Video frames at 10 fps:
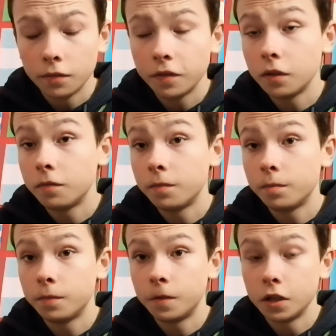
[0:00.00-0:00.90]
The
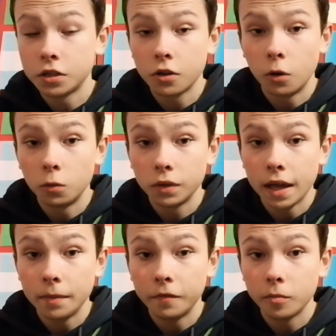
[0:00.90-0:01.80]
first goal
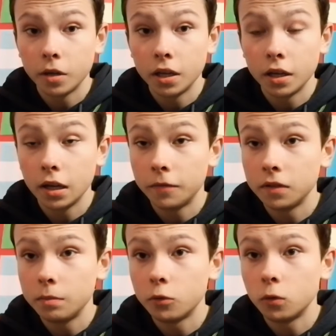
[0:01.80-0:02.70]
came from a
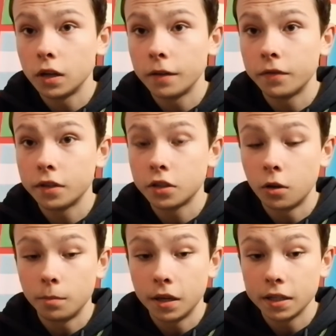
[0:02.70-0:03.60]
lovely ball over the
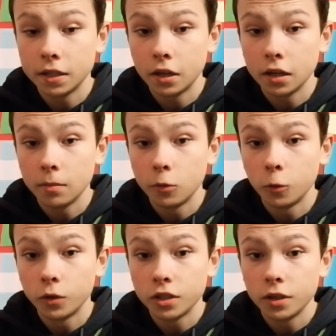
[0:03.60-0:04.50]
top by Tyler
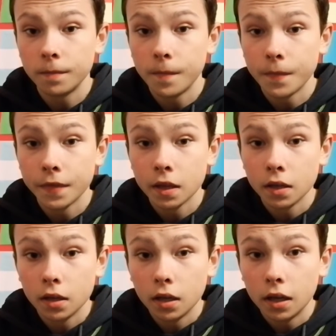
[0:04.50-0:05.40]
Morton,
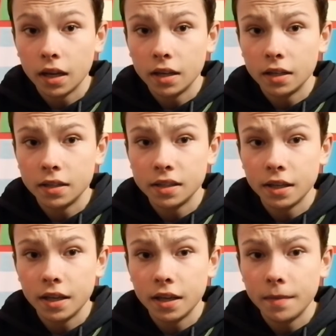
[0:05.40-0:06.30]
and
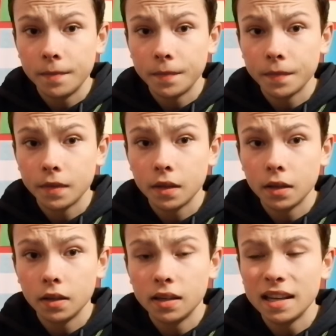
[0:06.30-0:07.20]

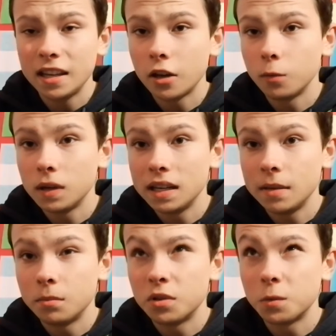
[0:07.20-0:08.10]
Nico
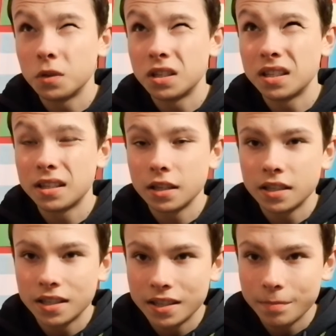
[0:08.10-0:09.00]
Williams
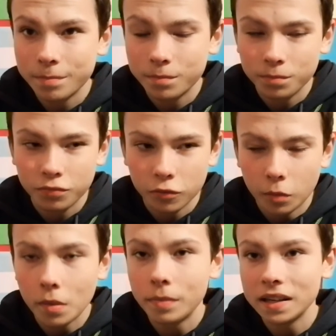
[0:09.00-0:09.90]
was
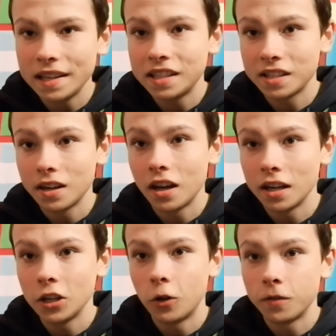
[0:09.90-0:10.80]
probably
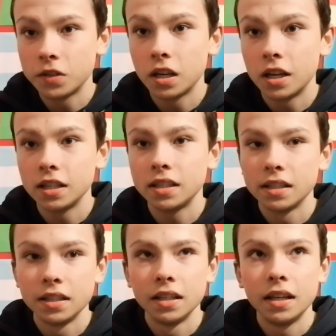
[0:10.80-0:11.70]
slightly offside.
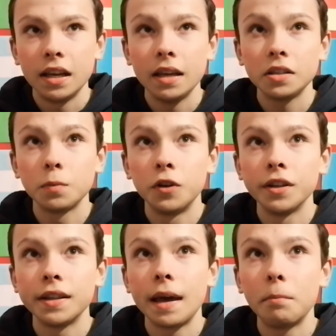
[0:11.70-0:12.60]
It's one
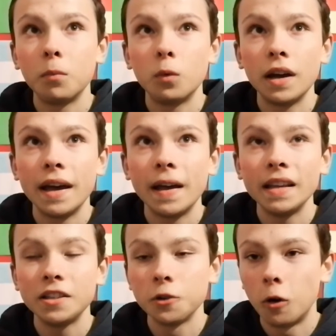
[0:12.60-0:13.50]
of them where
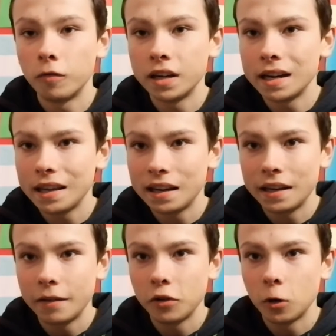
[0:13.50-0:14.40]
it's not really
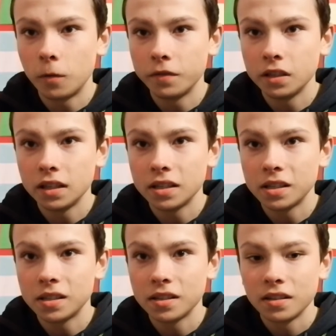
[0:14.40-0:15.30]
clear and
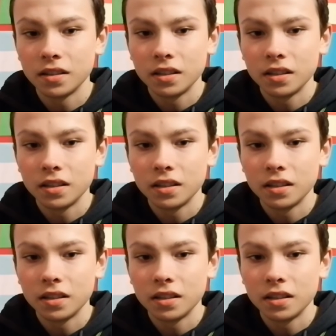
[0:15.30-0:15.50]
obvious,